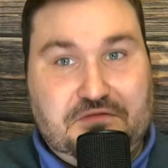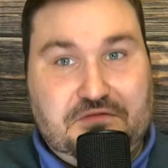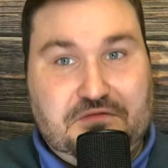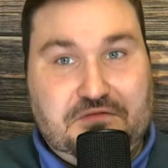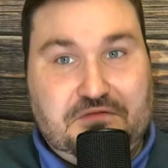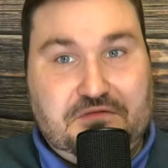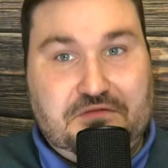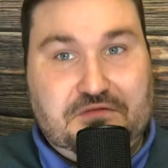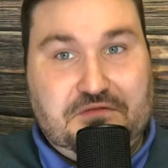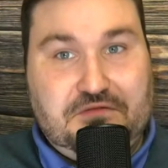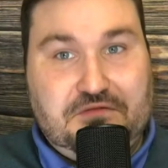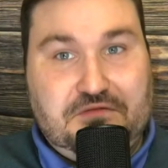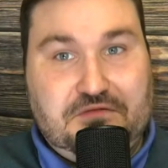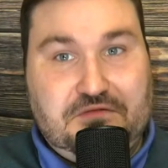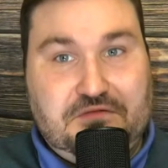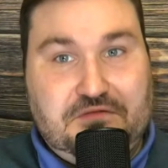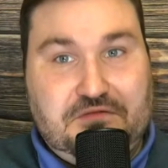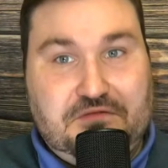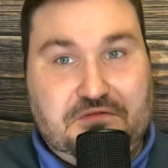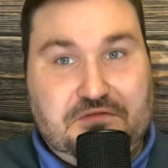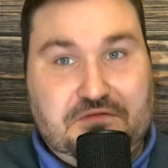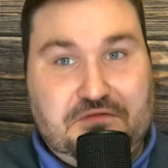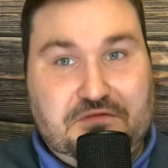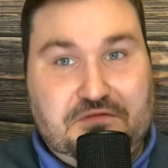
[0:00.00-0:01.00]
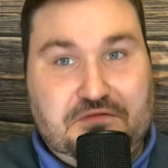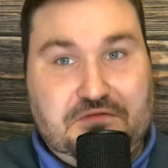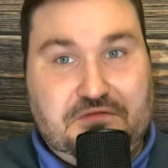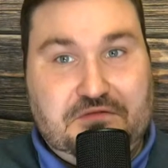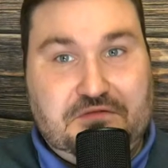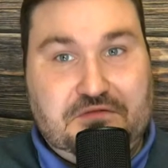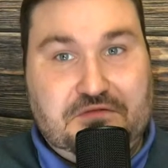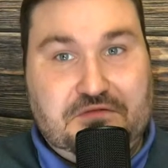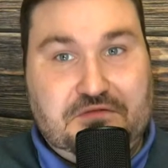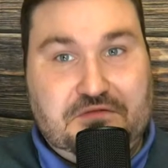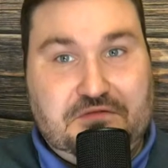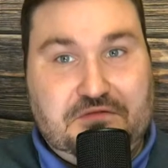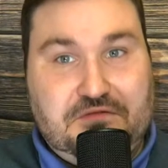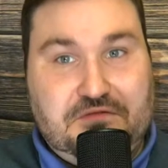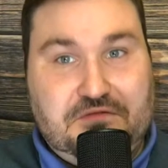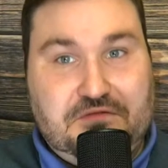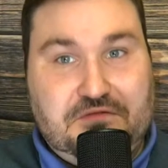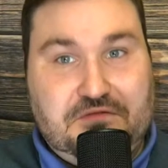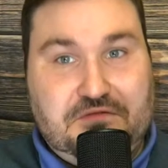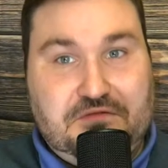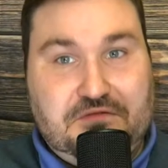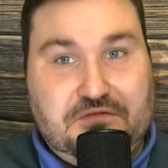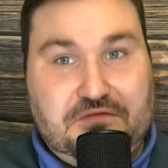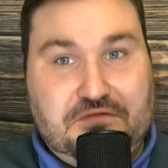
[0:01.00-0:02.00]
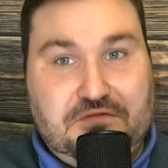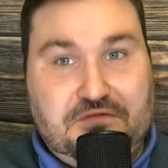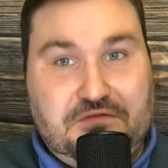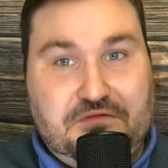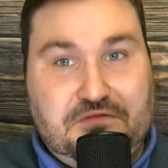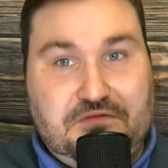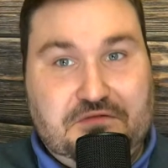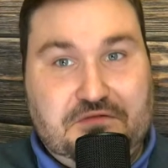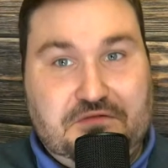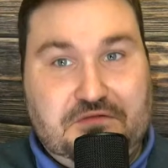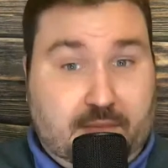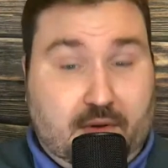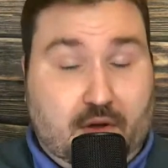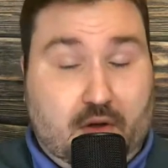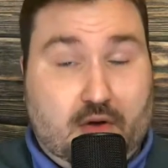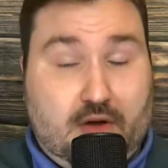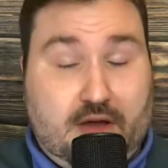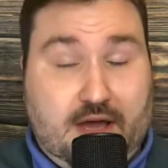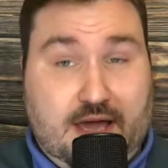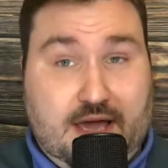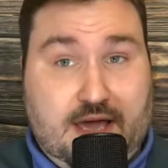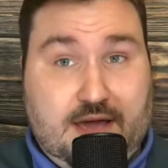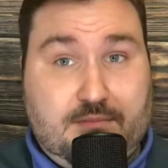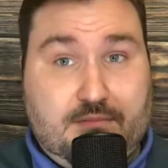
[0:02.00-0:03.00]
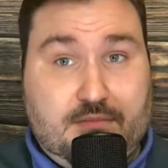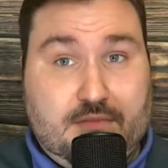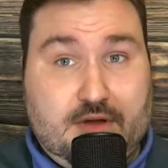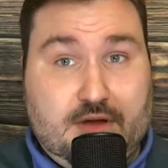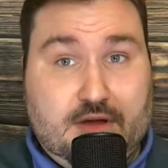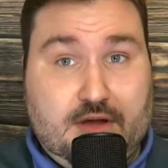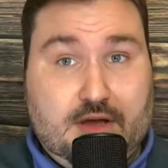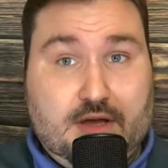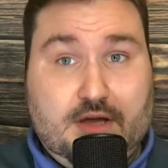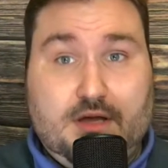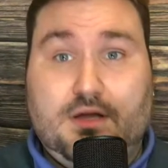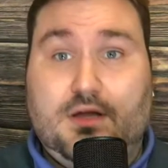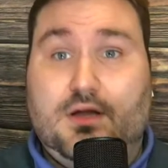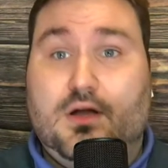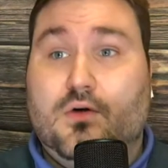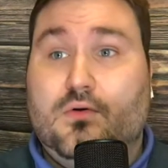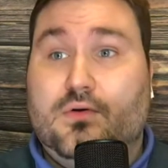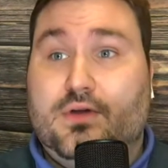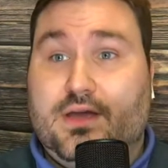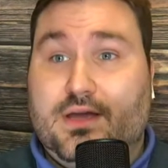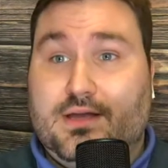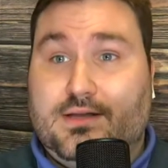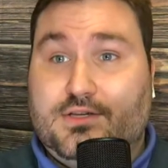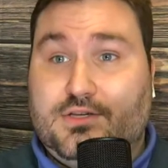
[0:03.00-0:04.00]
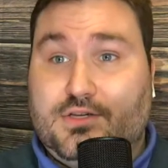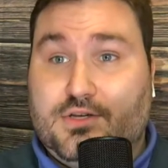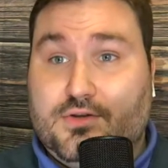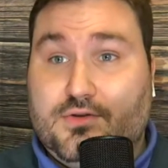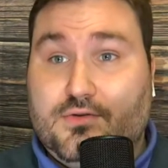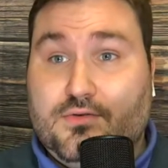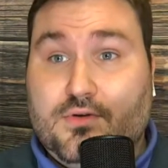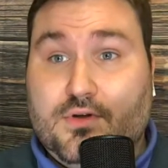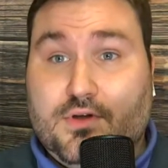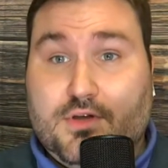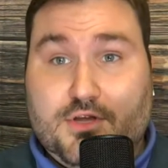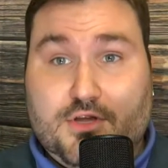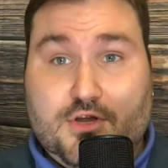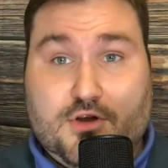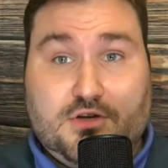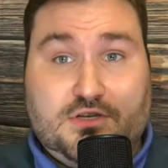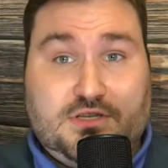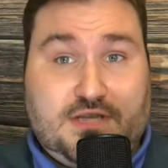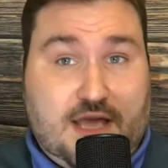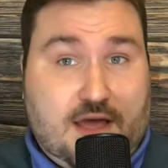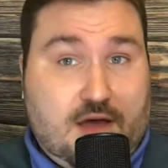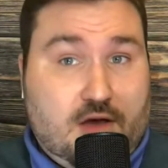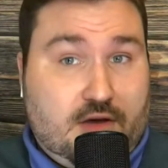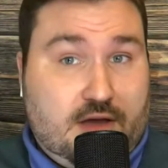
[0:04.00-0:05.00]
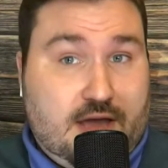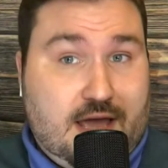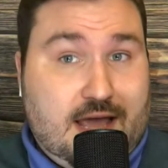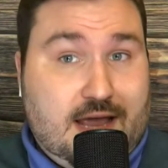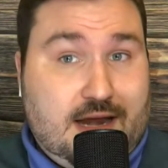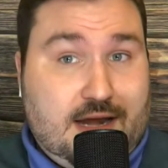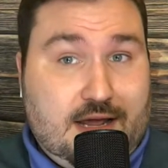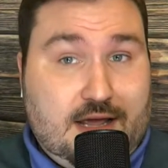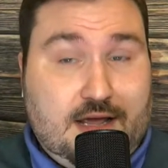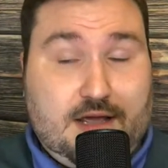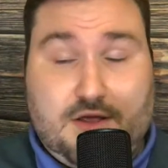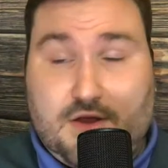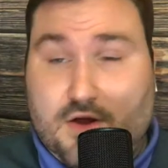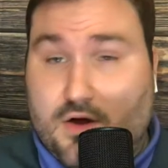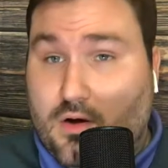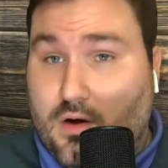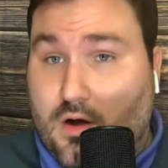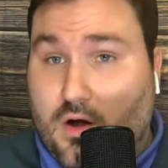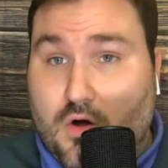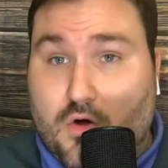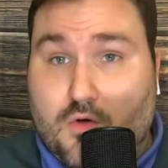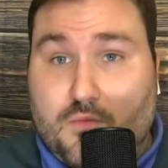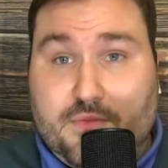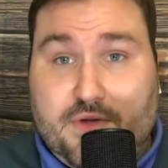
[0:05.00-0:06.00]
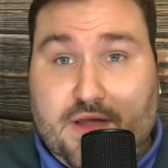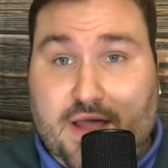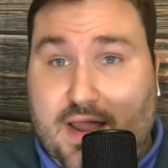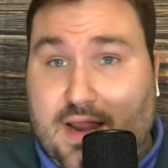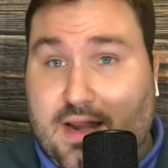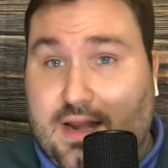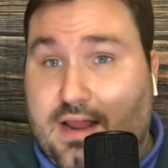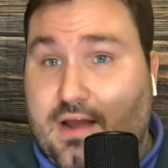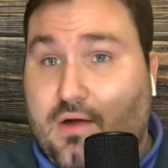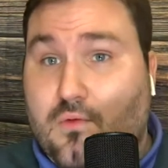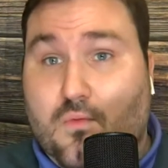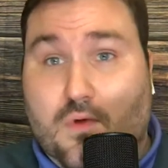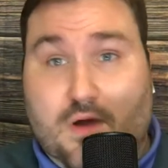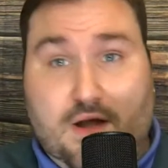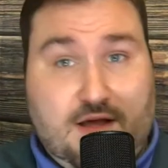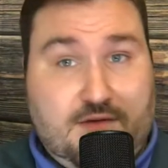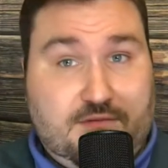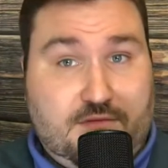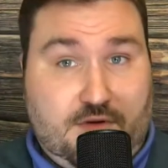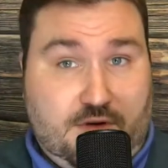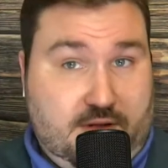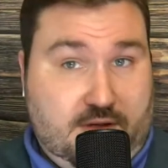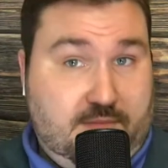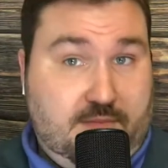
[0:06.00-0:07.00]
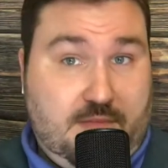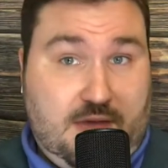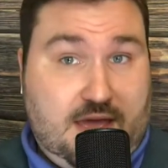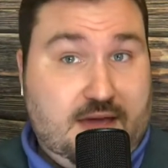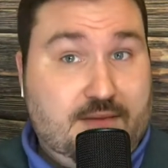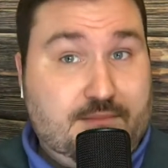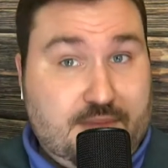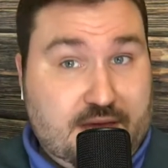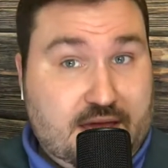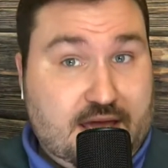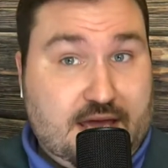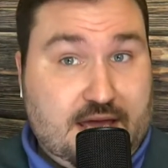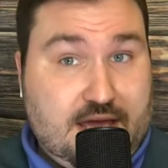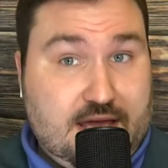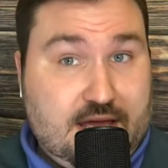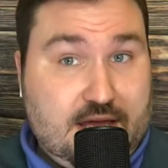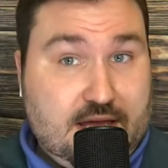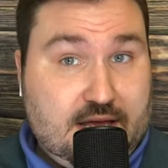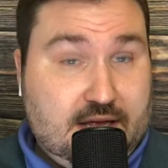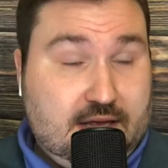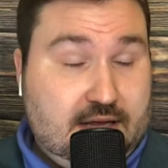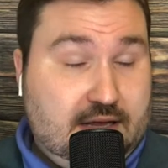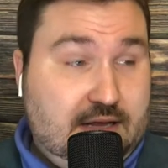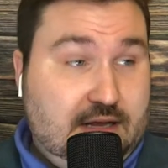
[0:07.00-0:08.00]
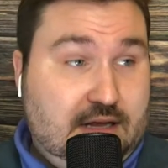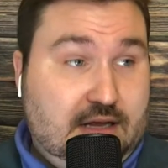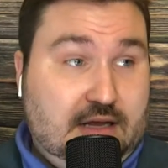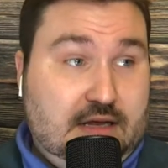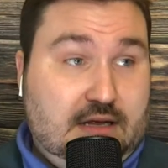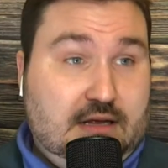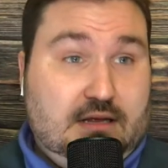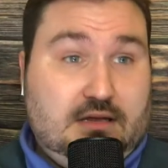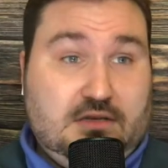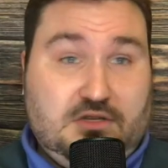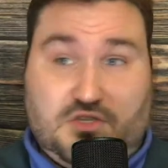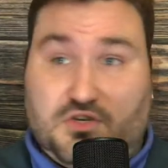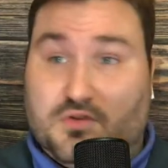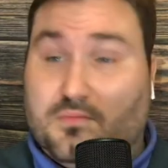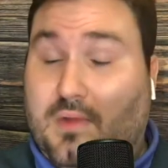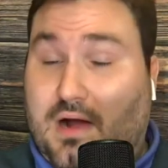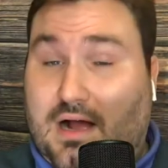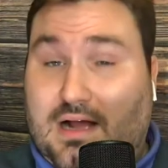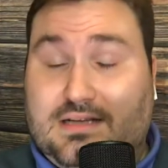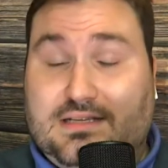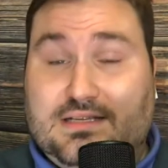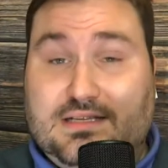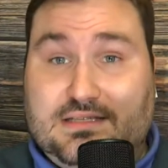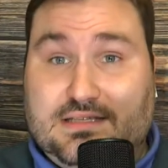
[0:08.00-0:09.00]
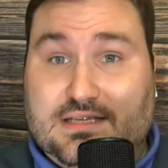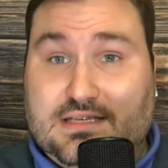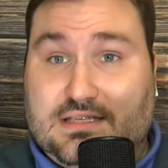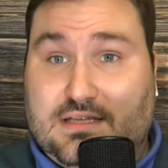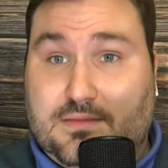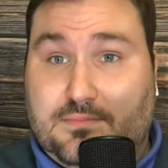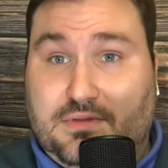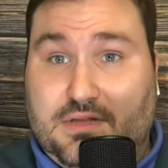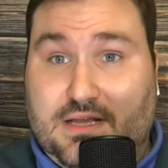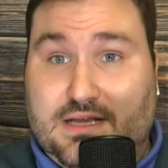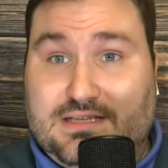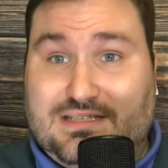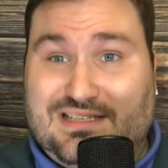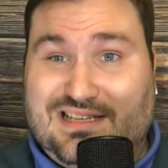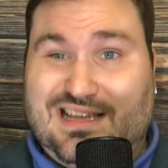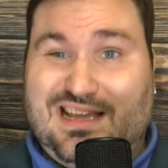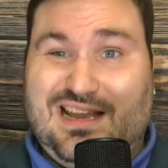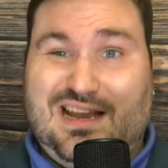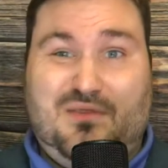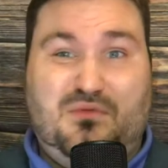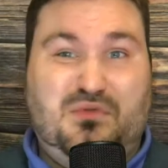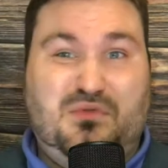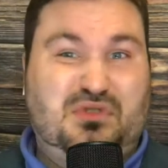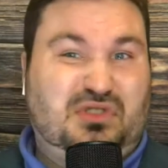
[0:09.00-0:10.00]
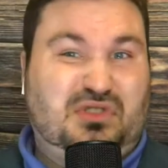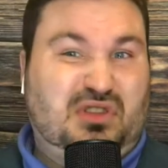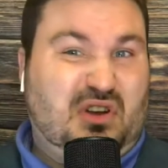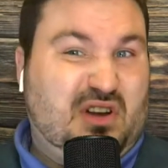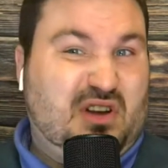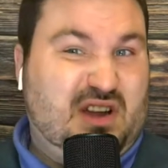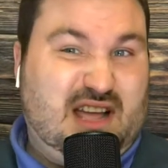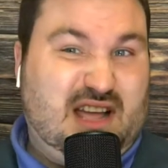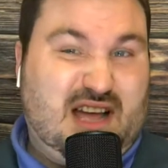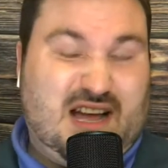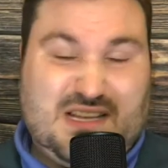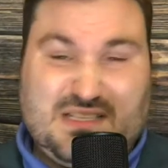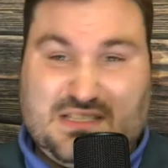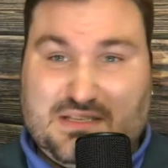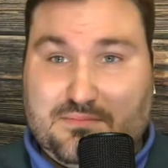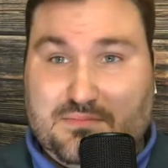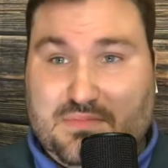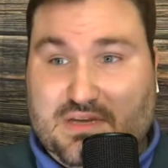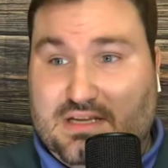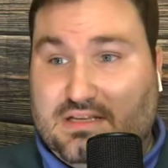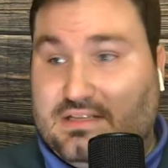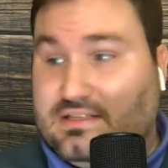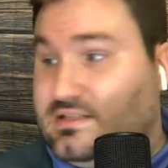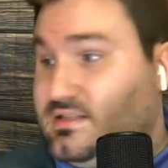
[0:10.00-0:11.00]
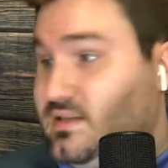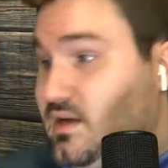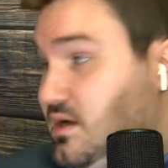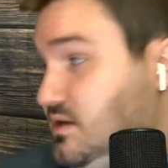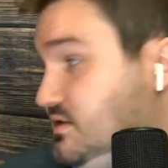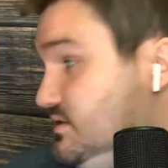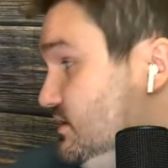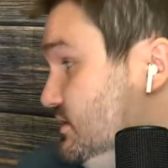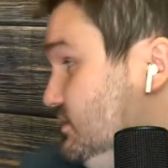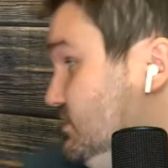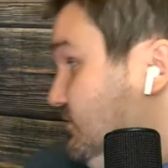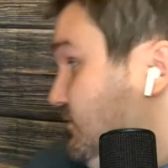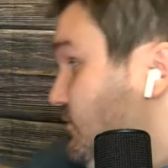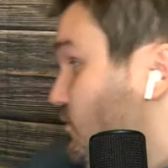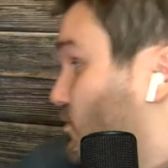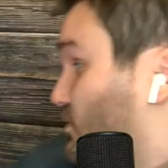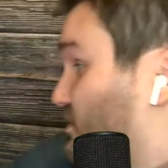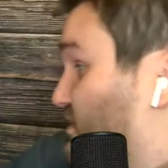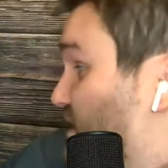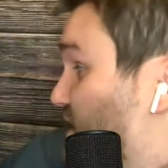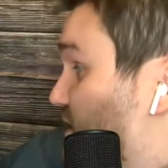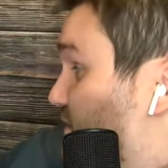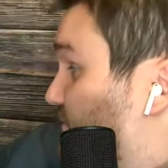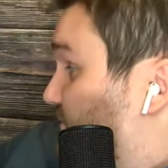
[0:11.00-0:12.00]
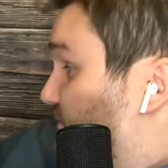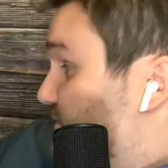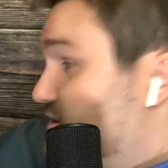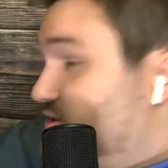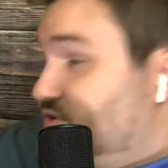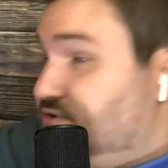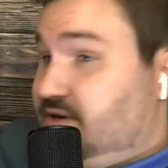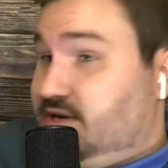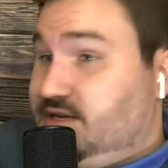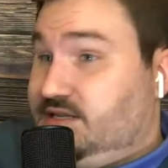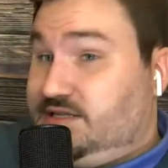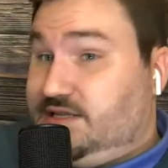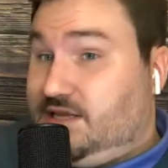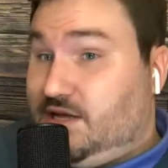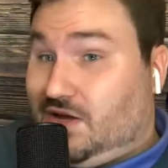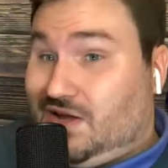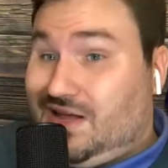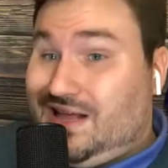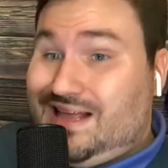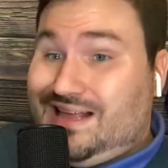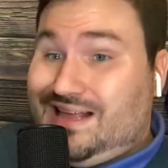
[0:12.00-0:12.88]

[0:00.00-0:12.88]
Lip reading: Y'all make sure to go check them out for the bowl game. Go get you your tailgating, your homegating, whatever it may be. Tramonte's is the place to get it with 30 kinds of meat and sausage. Of course, they are featuring still